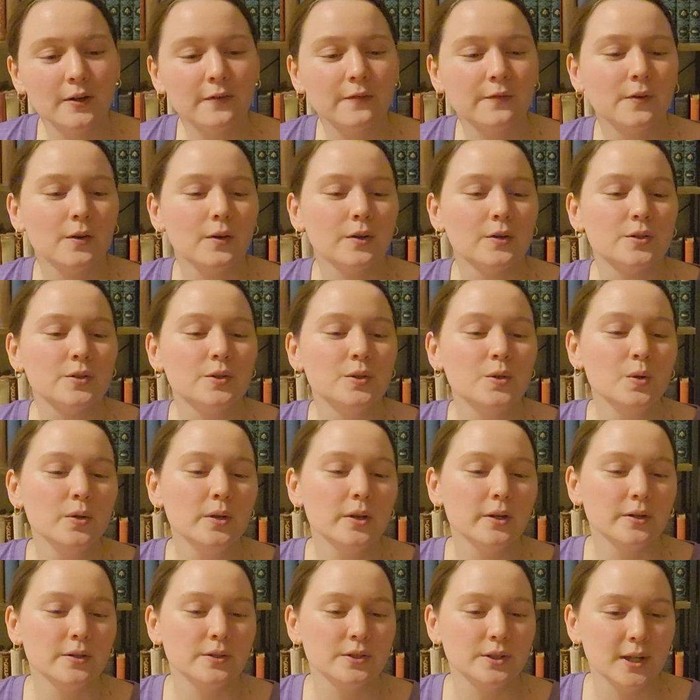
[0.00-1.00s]
1st, New
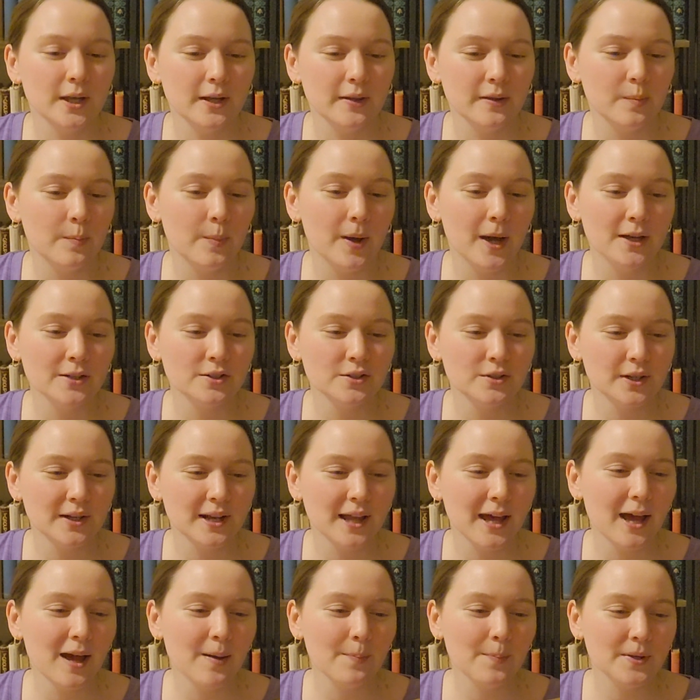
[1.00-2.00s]
Year's Day, the best and
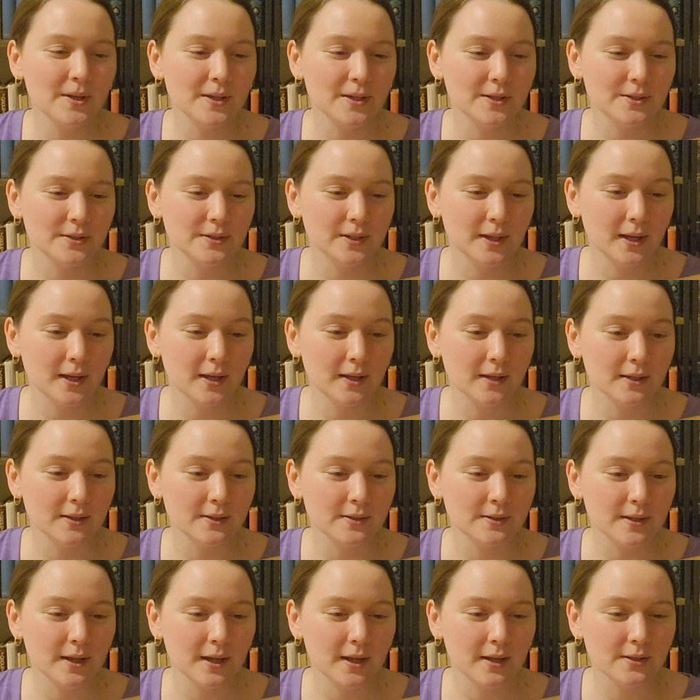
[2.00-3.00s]
happiest day, he
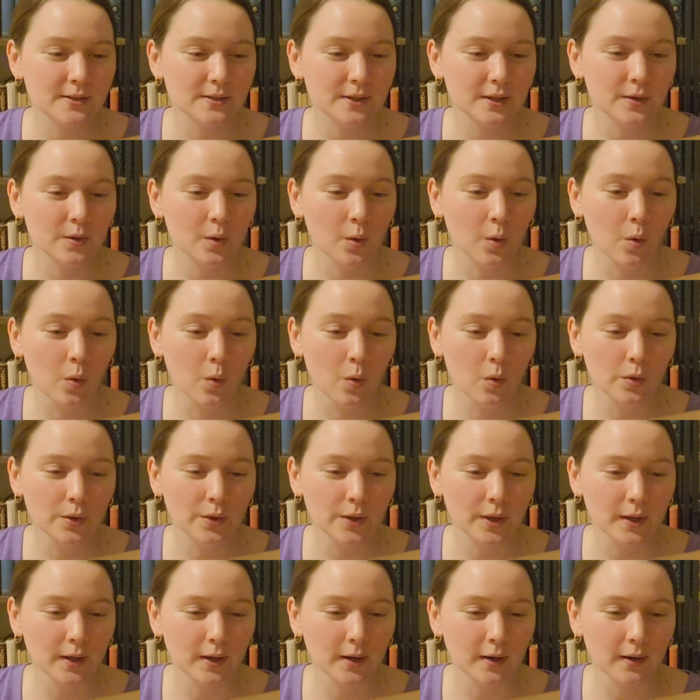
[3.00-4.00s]
says, in the whole
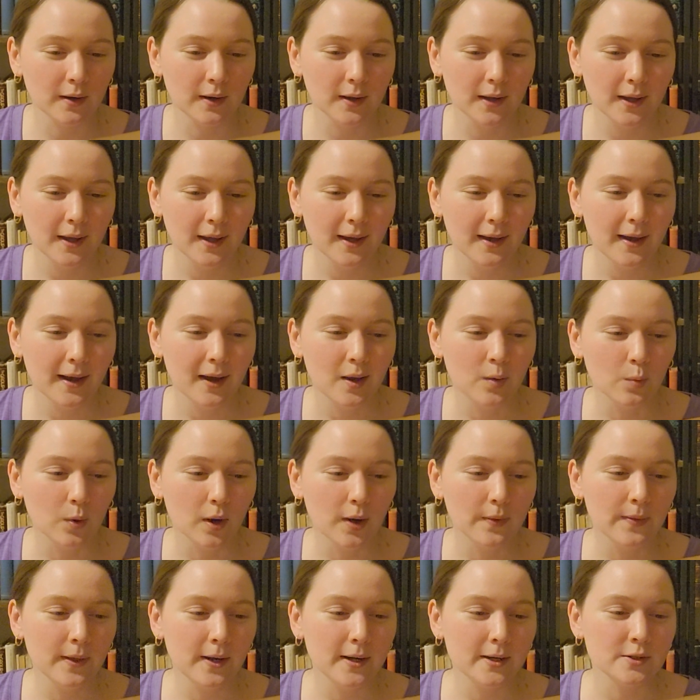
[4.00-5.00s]
year, and
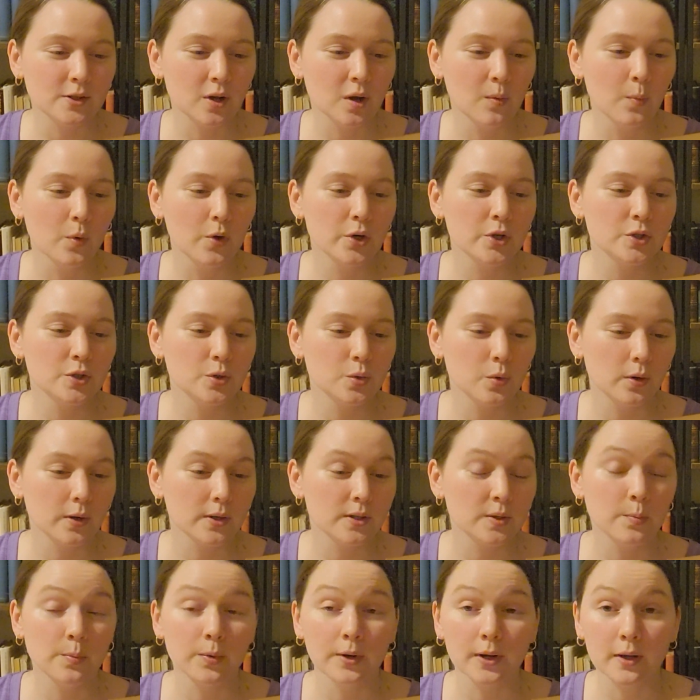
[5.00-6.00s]
one that is almost sure
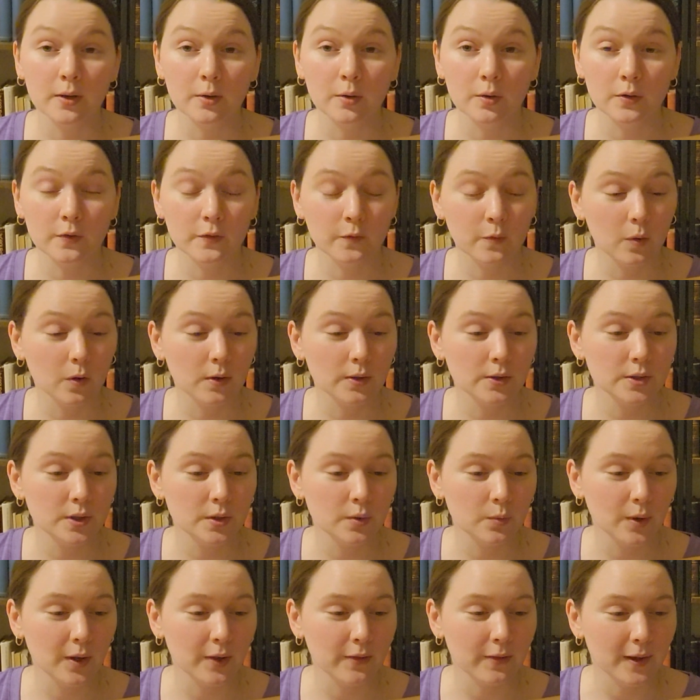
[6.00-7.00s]
to bring good
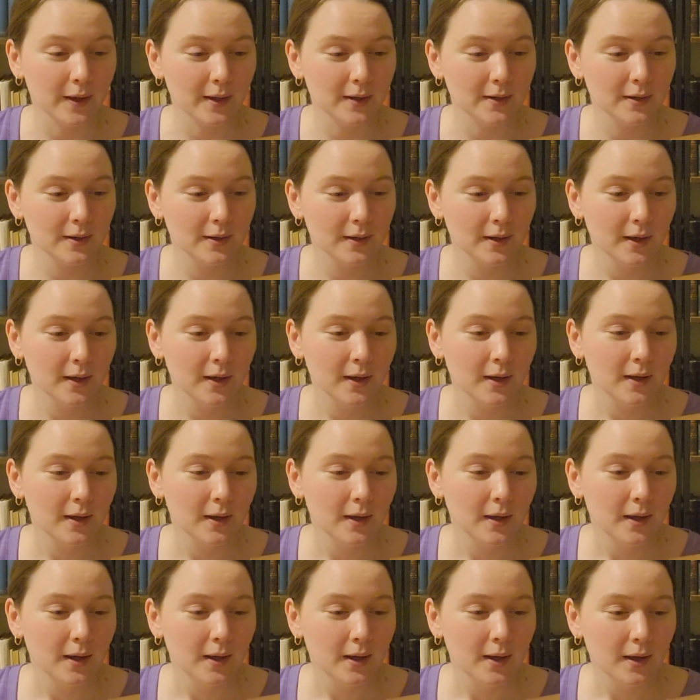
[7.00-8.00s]
fortune with it.
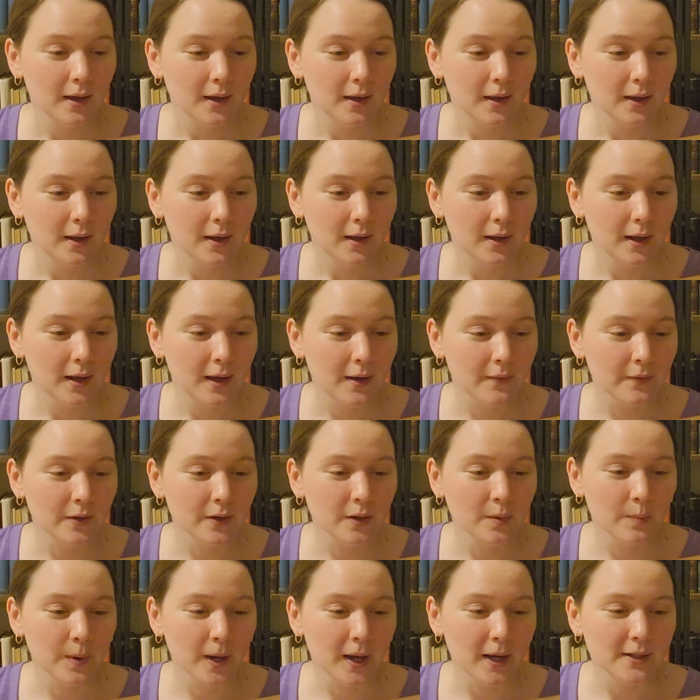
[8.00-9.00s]

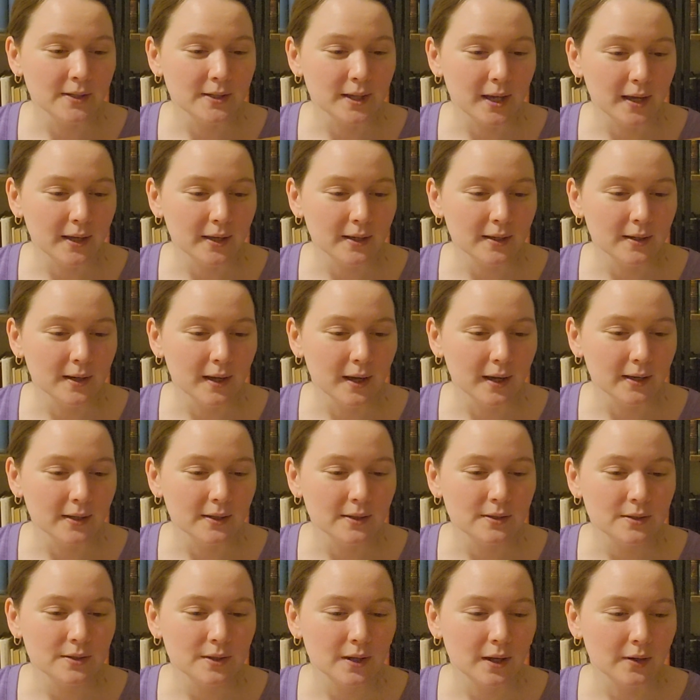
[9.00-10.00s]
Ever by day and
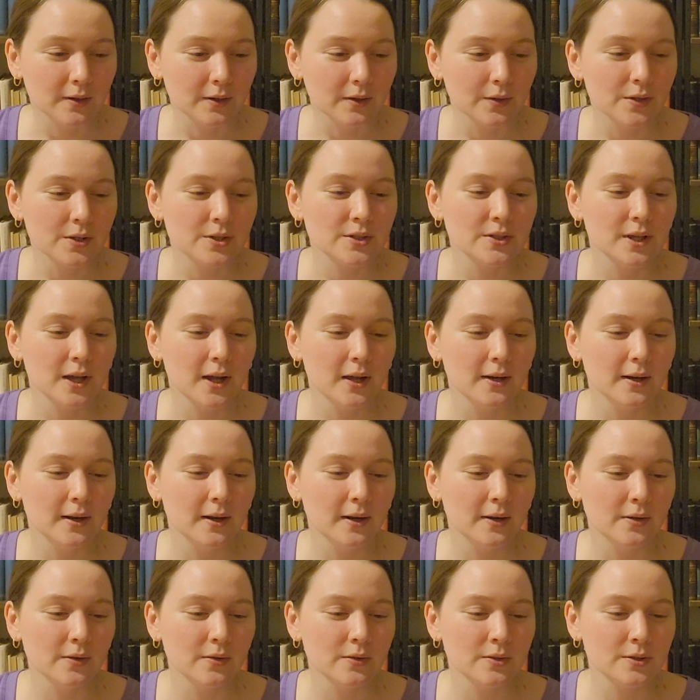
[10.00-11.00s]
night, under the sun and
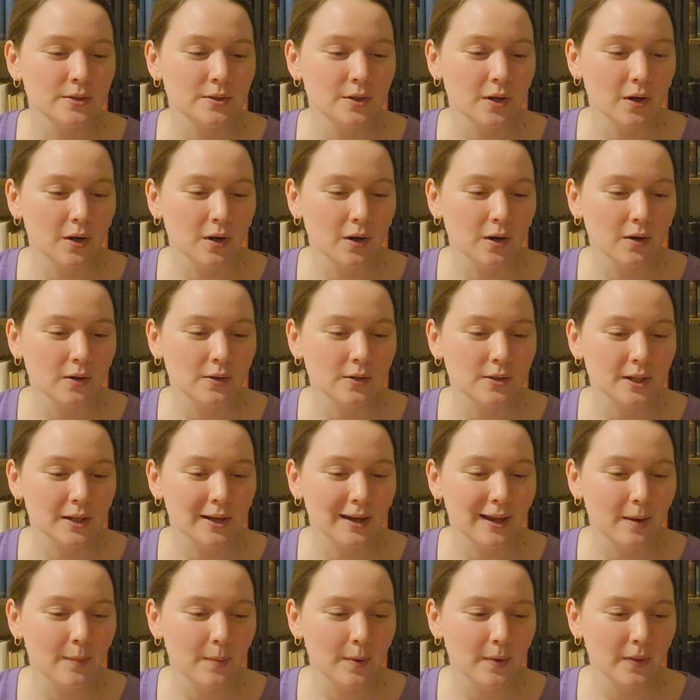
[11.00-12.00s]
under the stars,
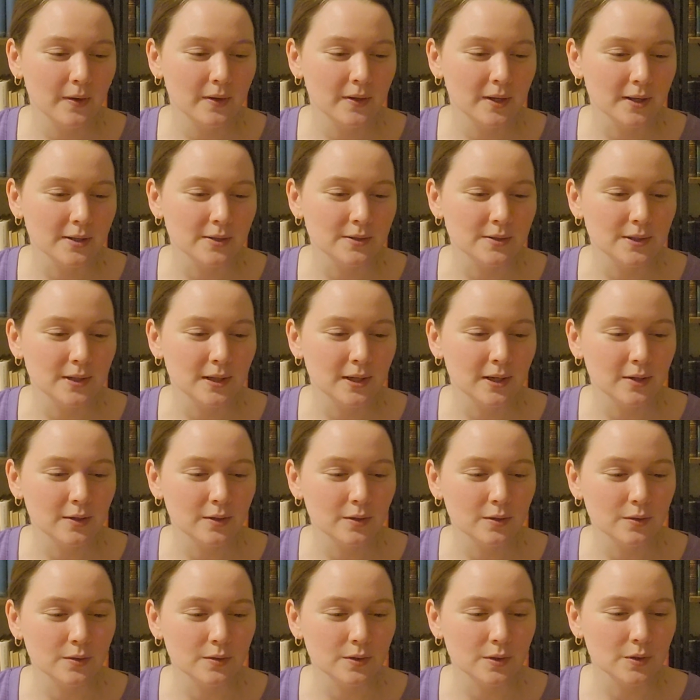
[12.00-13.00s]
climbing the dusty
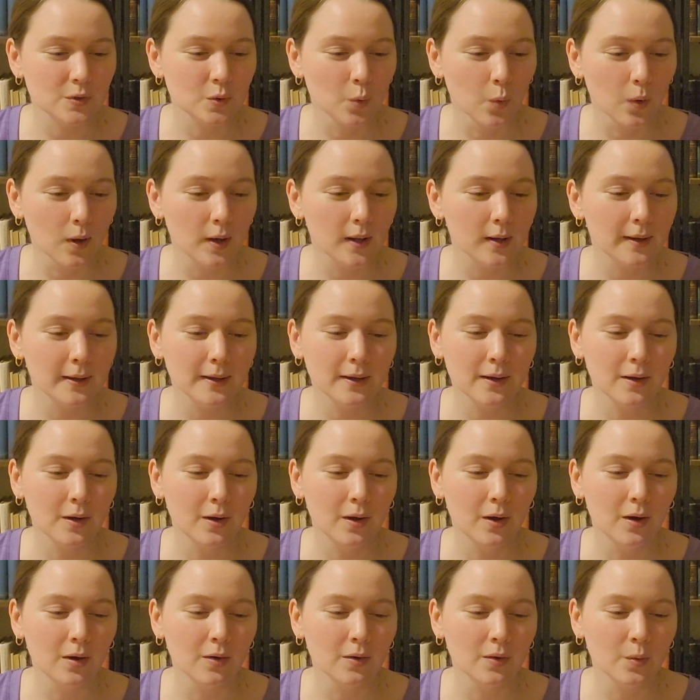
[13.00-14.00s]
hills and toiling
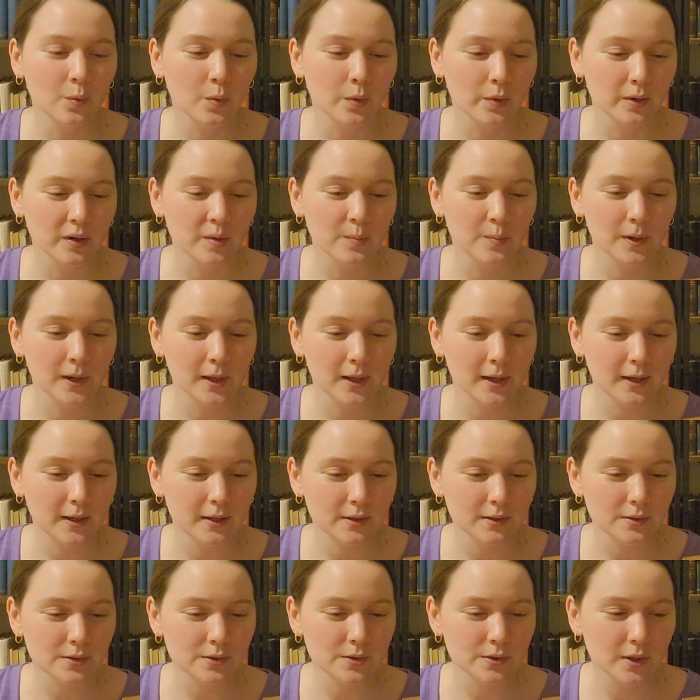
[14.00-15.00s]
along the weary
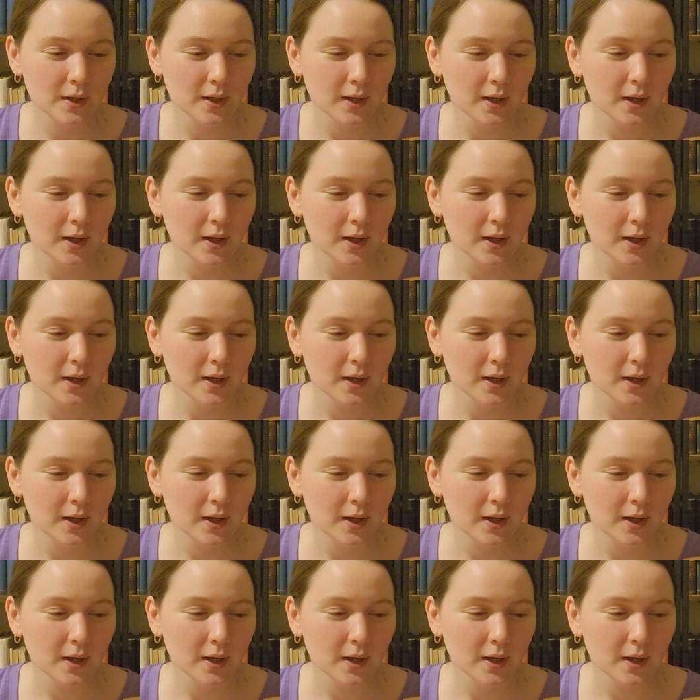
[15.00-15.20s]
plains,